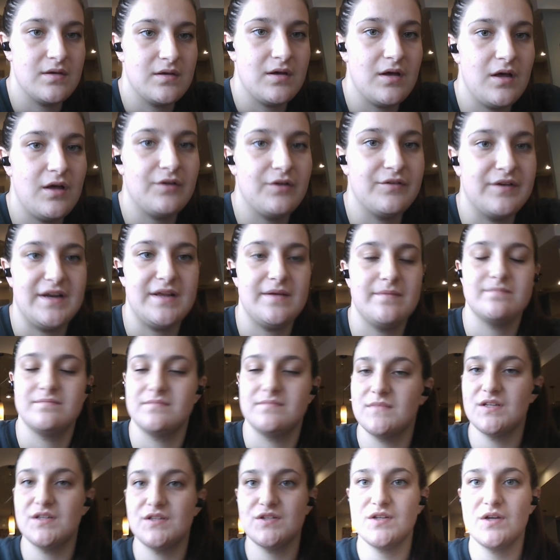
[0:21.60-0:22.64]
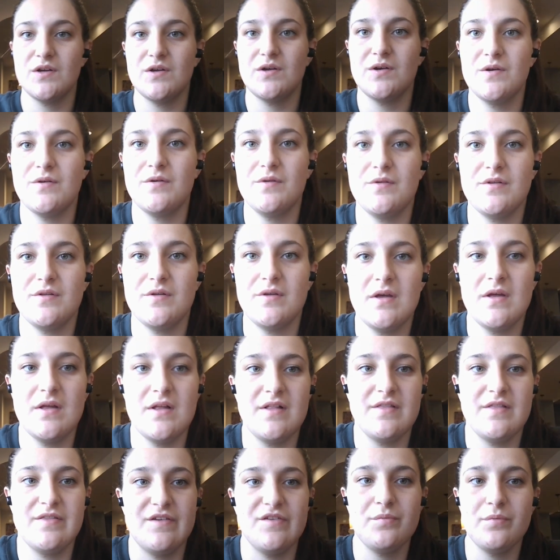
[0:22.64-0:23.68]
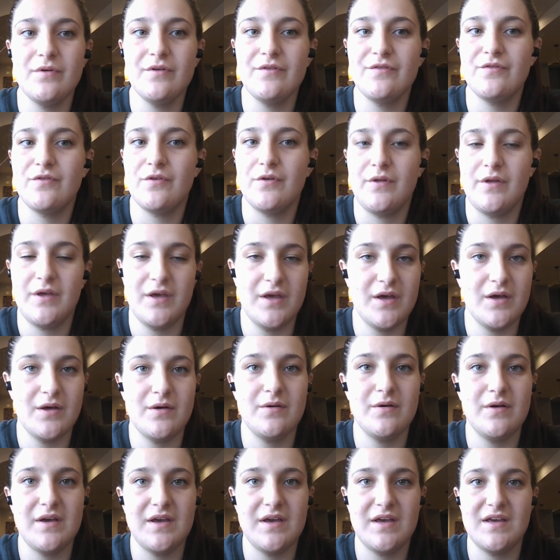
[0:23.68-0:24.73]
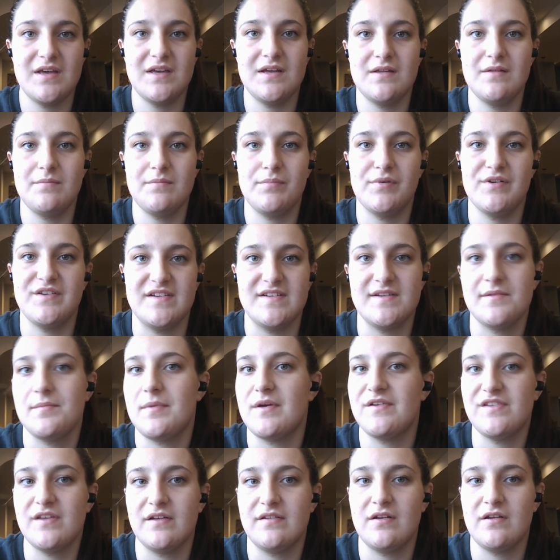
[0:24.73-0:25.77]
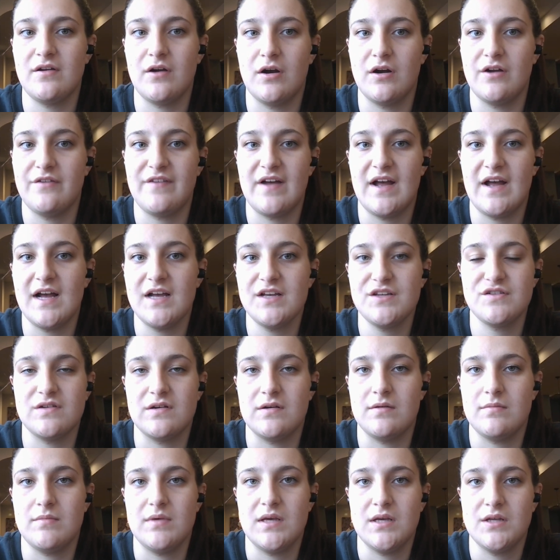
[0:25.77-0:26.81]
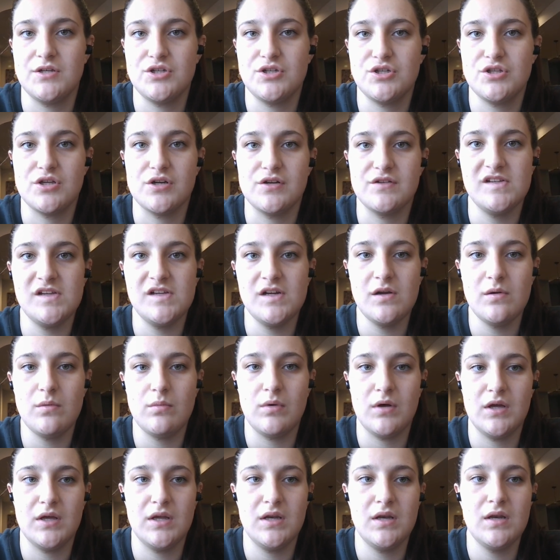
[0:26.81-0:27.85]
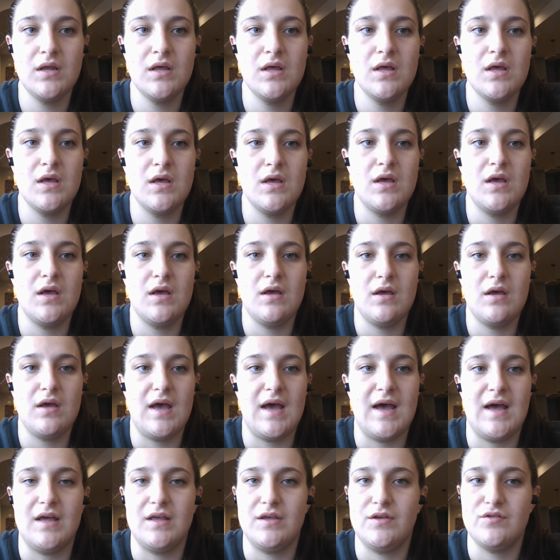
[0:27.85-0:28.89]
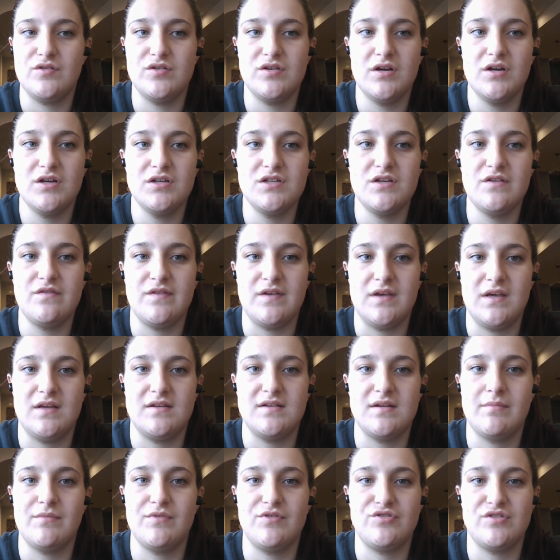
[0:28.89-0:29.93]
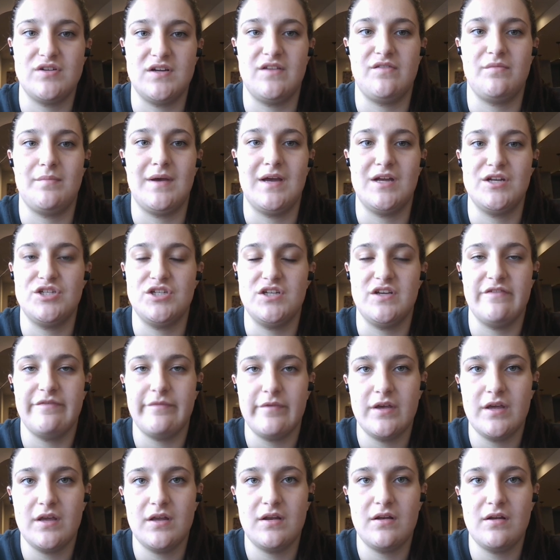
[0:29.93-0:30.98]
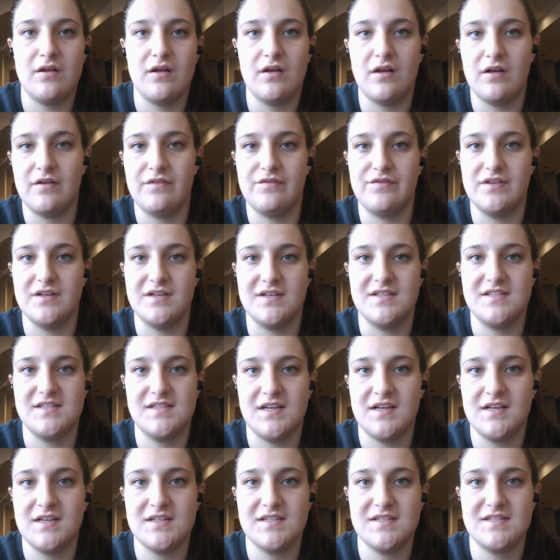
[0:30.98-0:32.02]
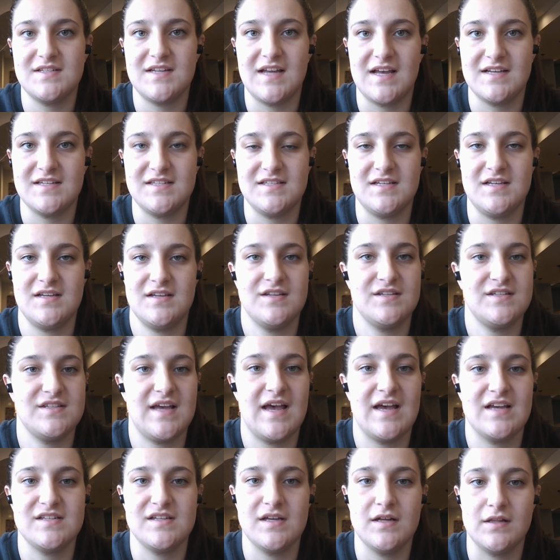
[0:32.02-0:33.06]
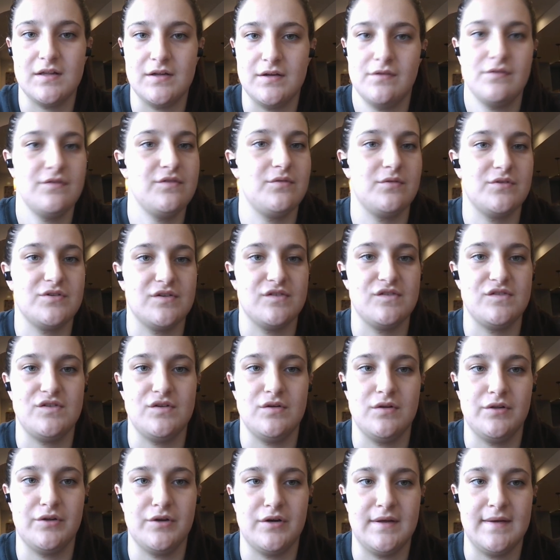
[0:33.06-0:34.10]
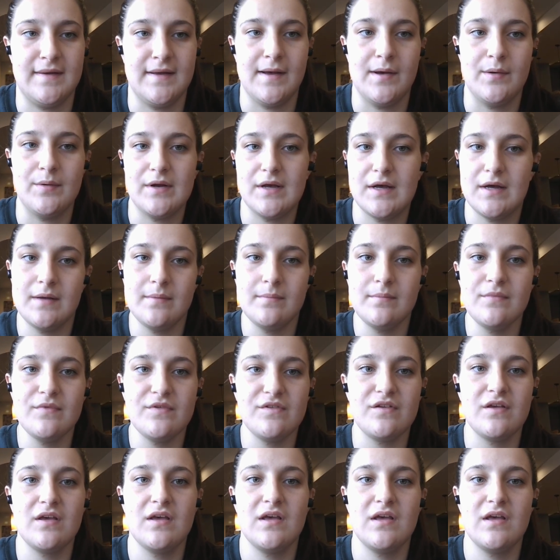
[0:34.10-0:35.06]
Alright, so this portfolio really was centered on facts during English 1301 at Encouraging that demonstrates the achievement of the six Texas SLOs, which are state outcomes